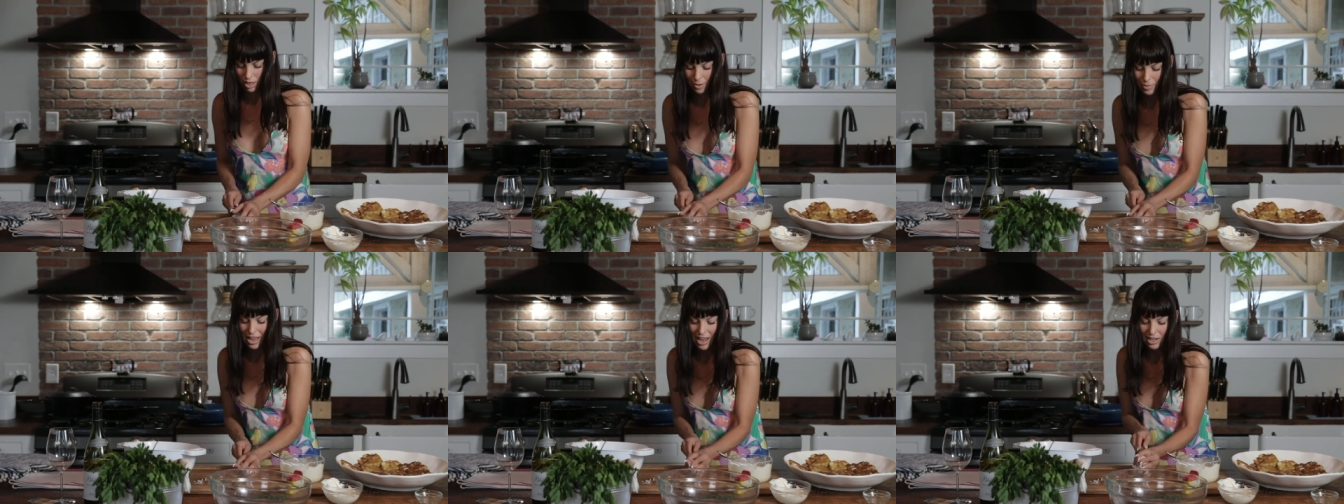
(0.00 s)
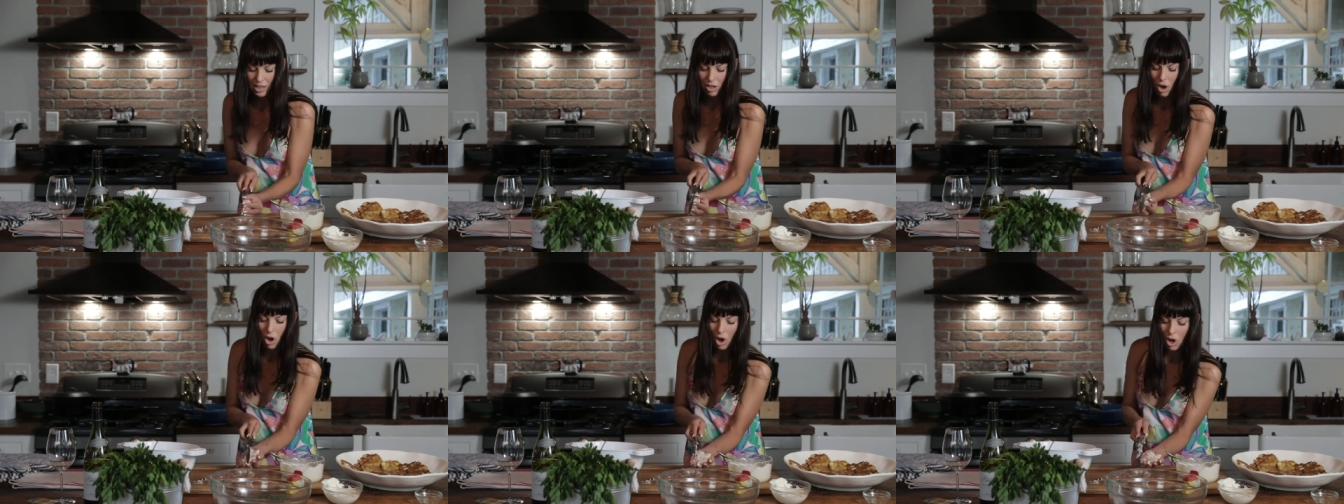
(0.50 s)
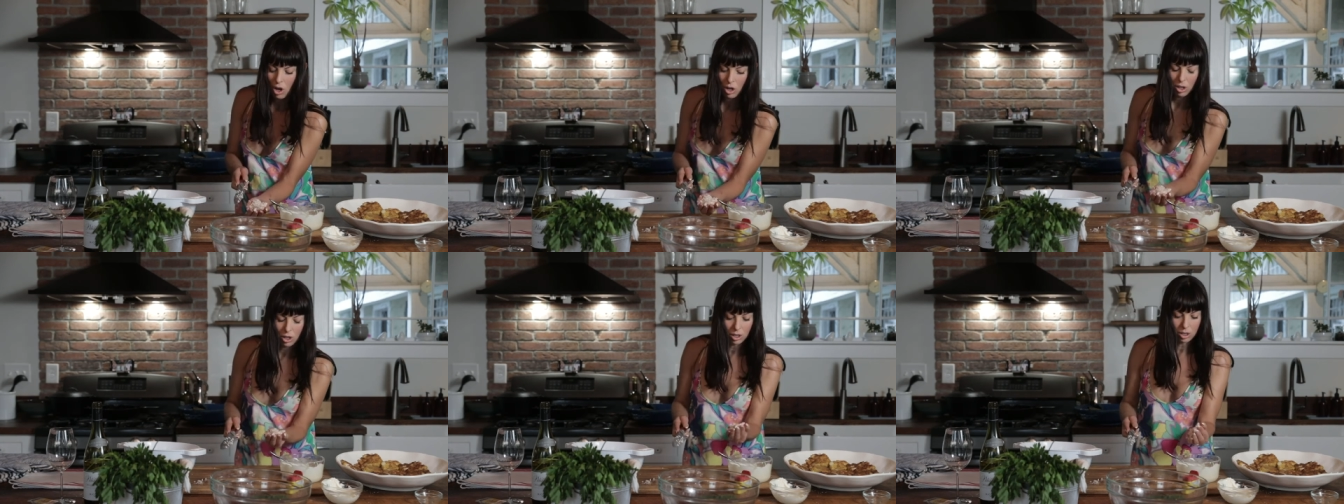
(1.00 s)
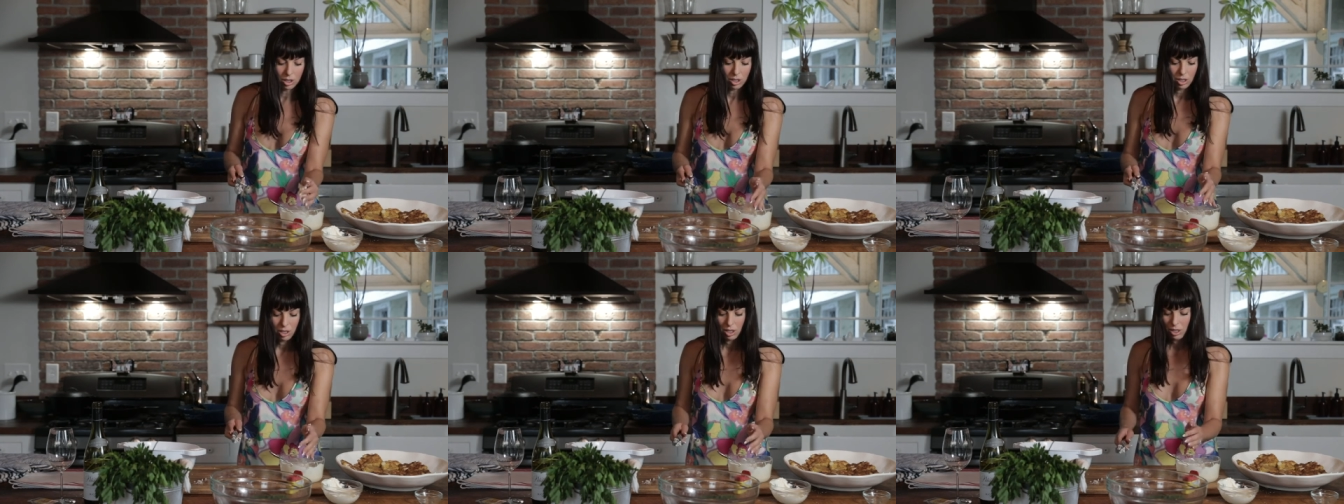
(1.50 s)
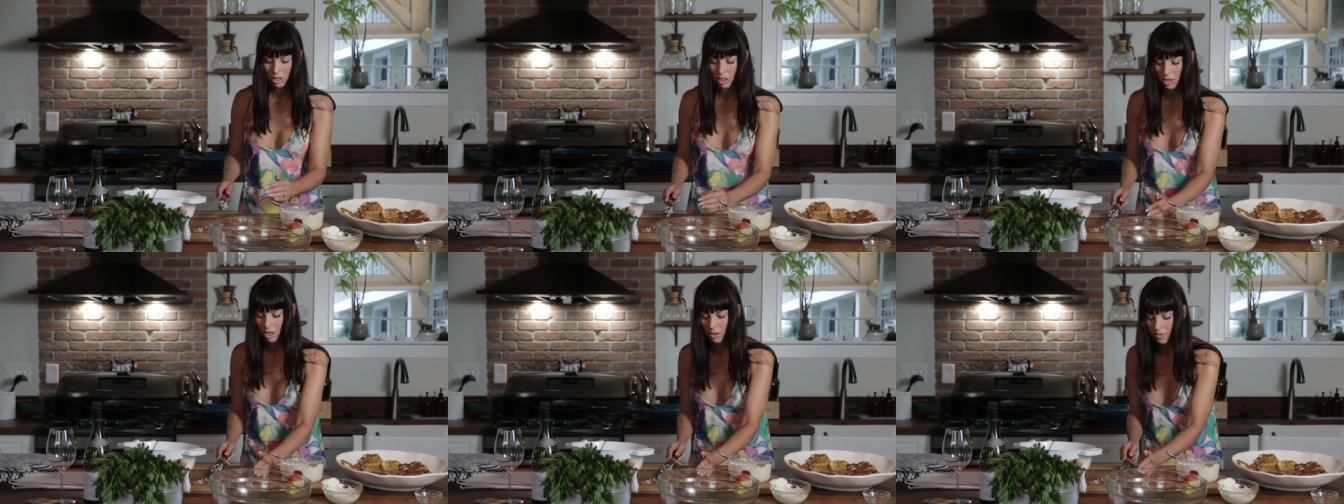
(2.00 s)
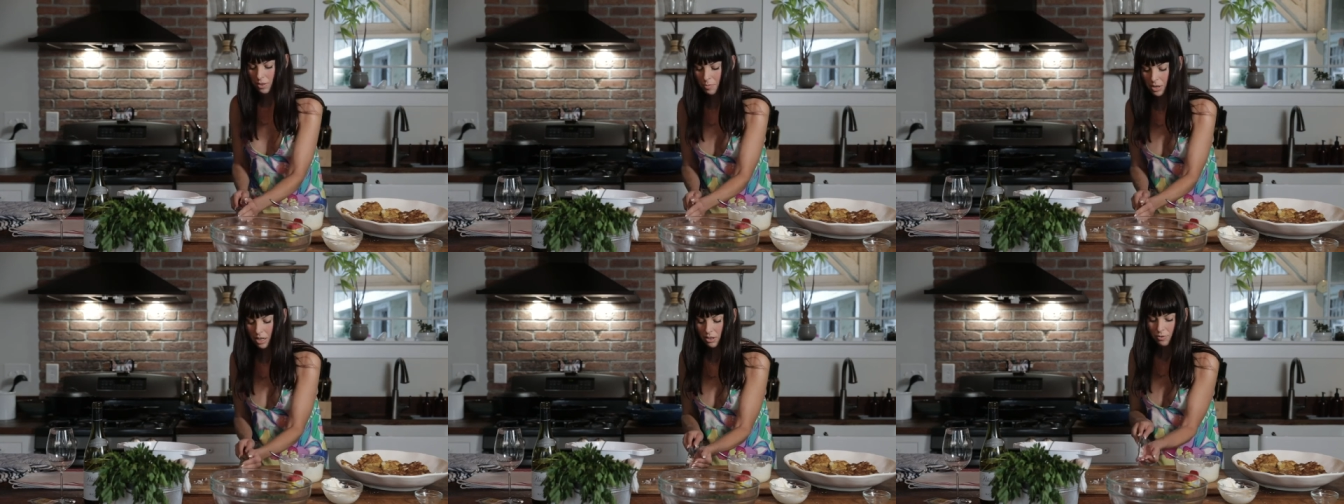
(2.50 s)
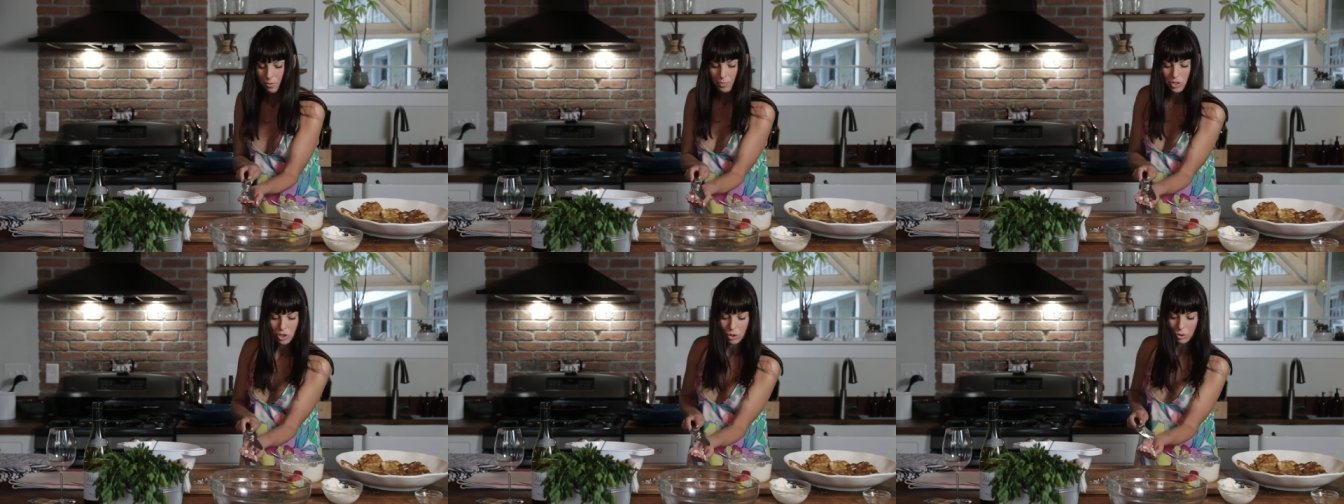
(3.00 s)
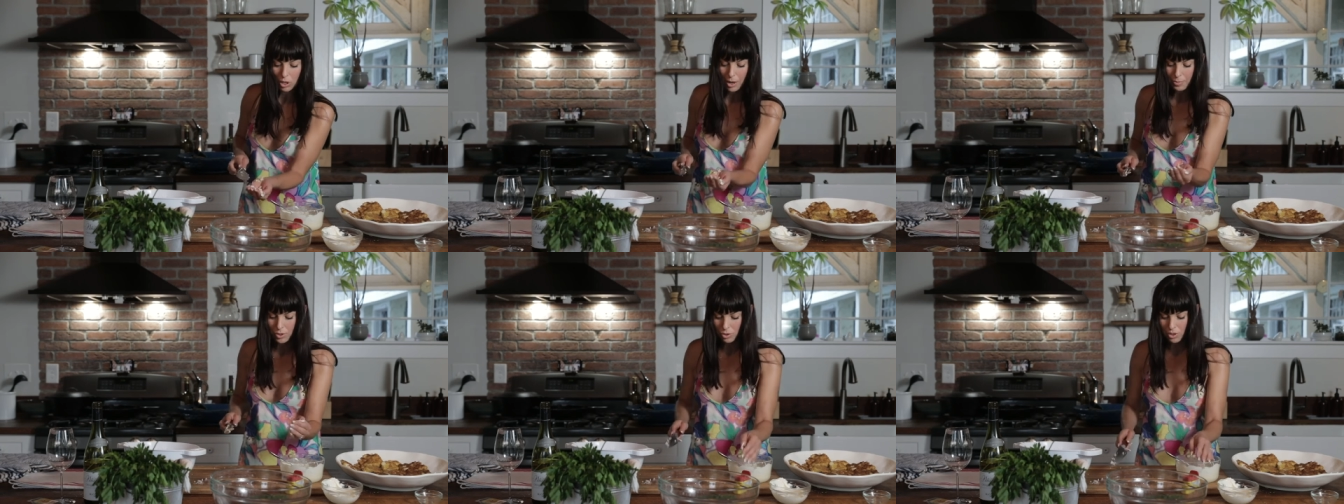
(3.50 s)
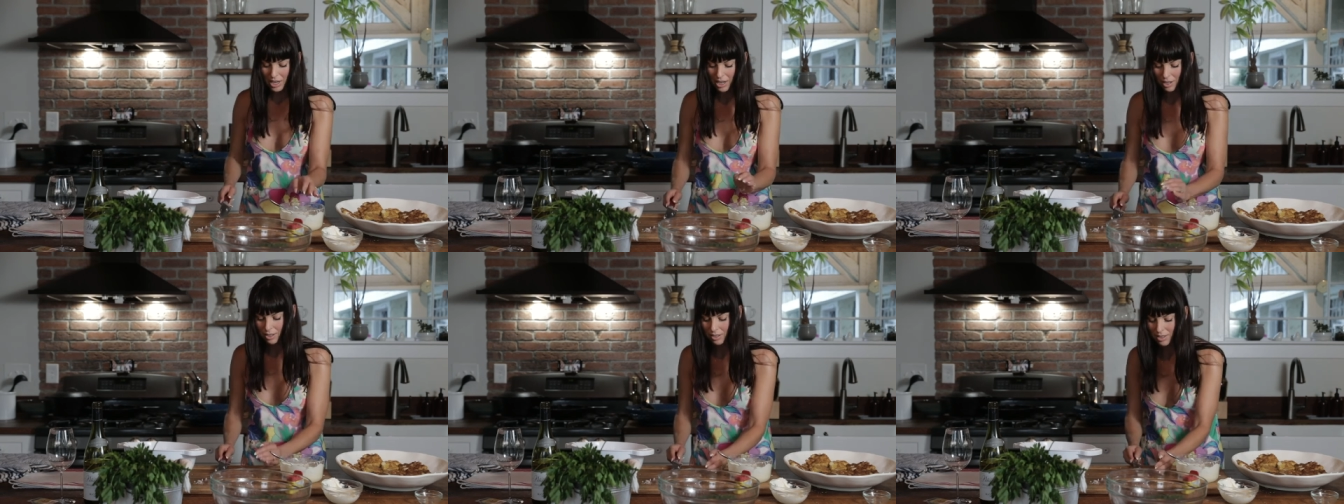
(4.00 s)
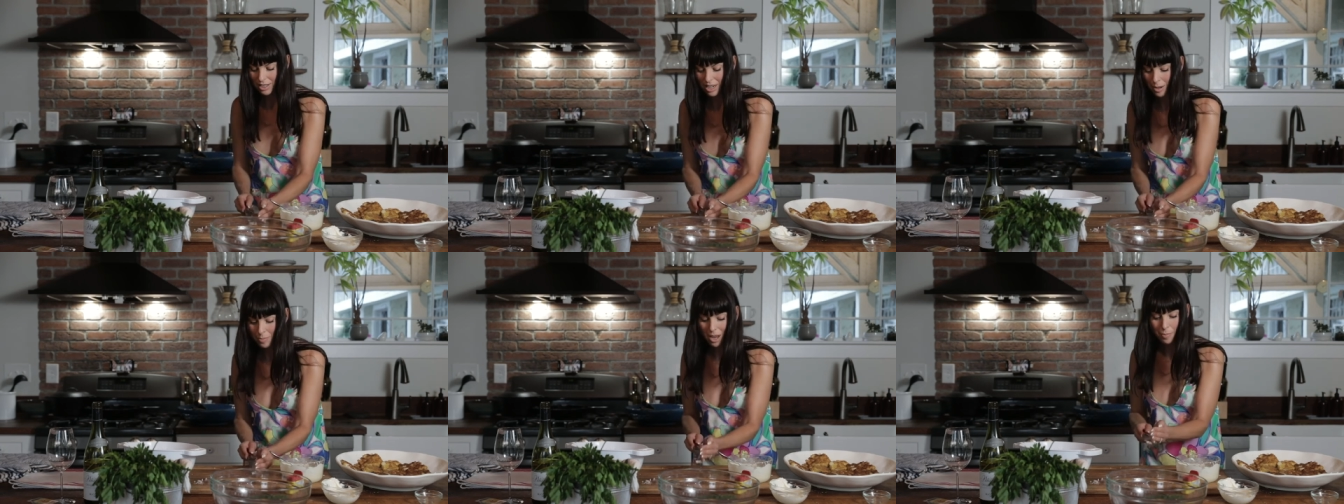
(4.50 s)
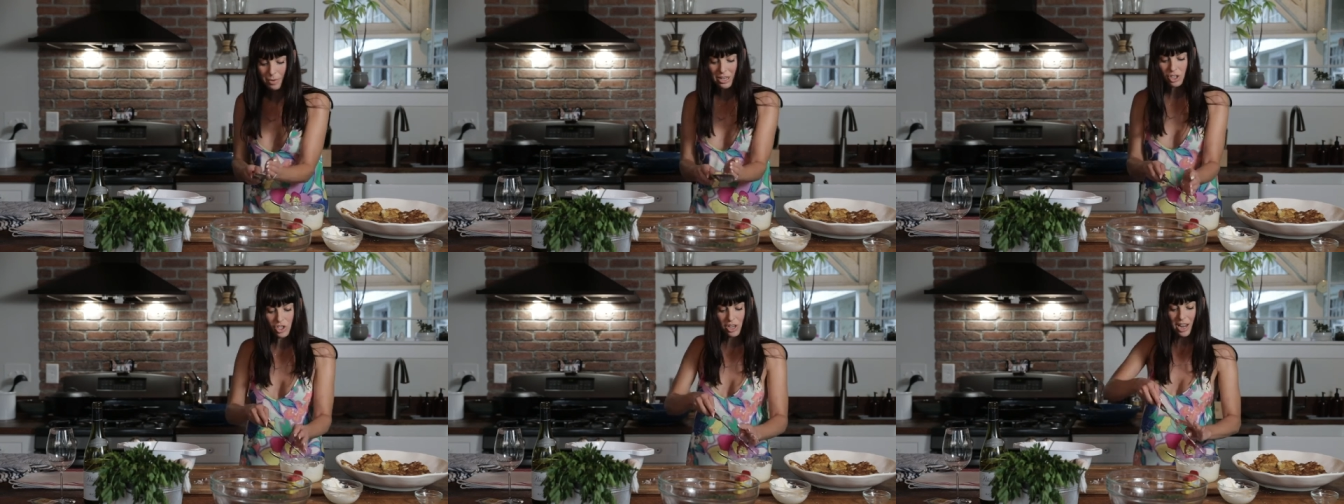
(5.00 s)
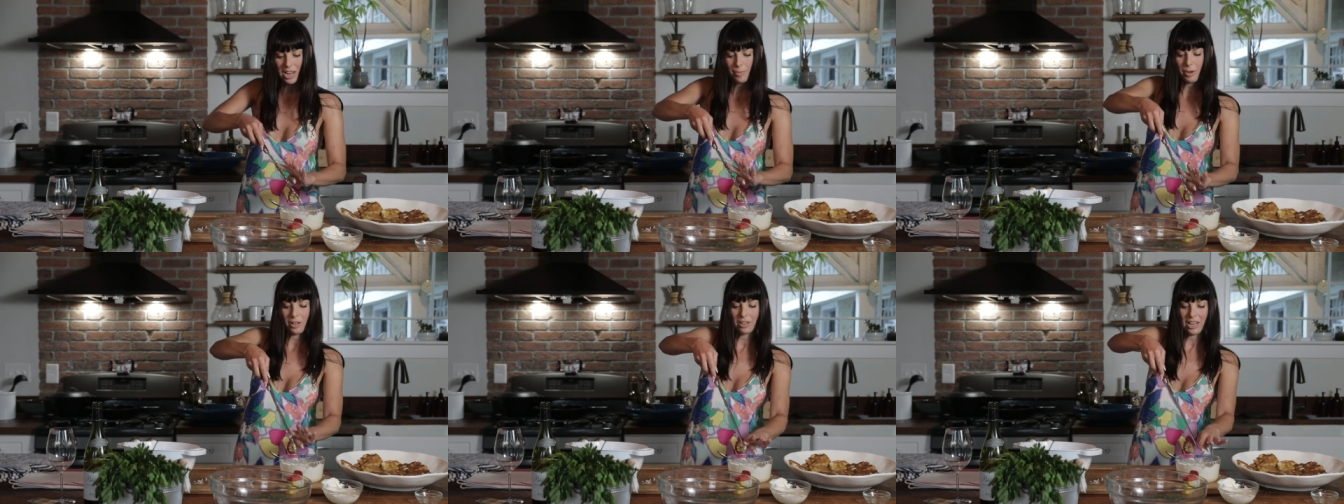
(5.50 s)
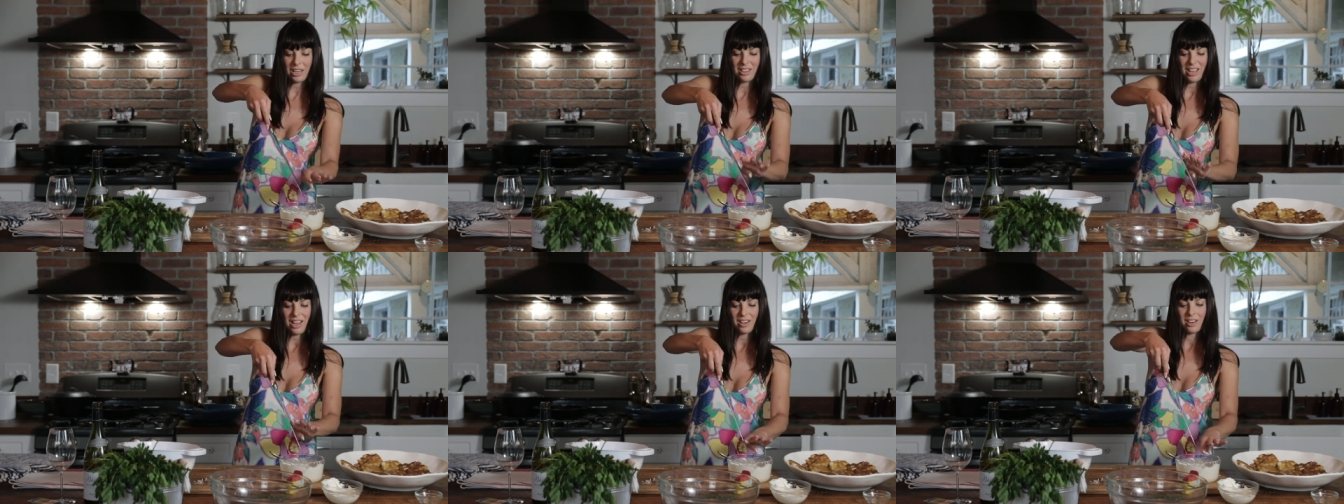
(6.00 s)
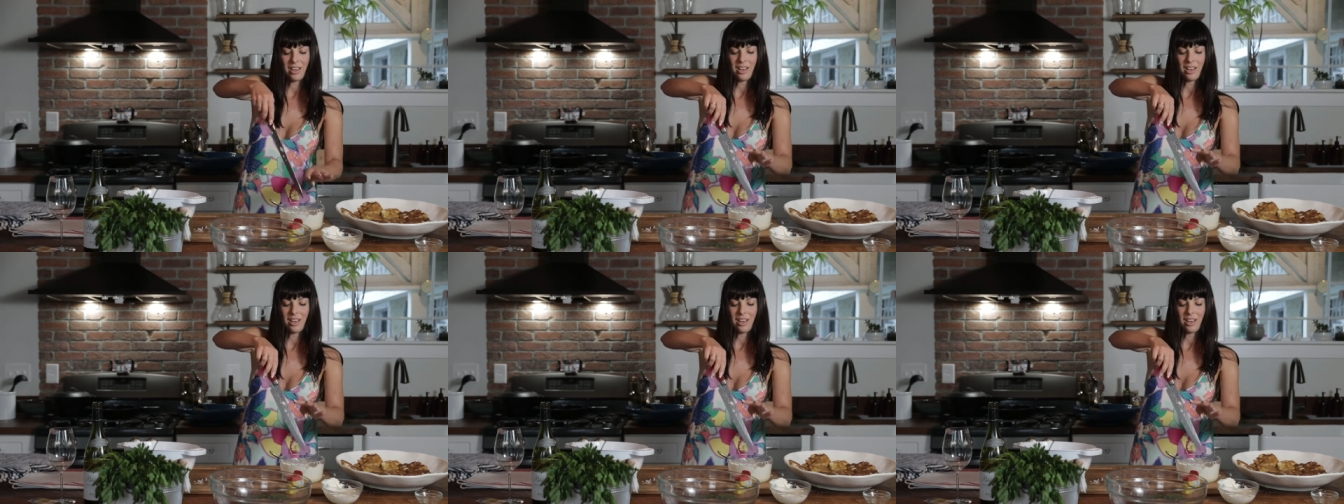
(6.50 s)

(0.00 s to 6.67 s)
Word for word: I'm adding all of the meat from the two lobster tails, and I'm not being shy about letting that